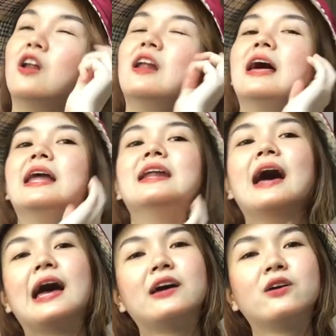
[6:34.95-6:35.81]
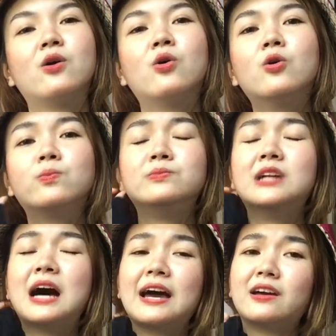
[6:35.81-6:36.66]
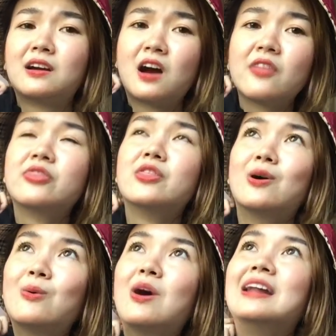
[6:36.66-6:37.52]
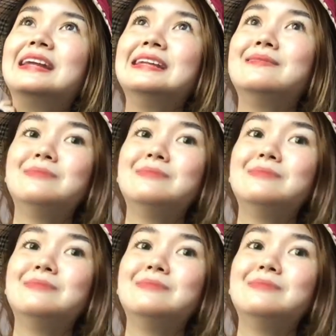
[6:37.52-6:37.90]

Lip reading: and I hope na I got the one in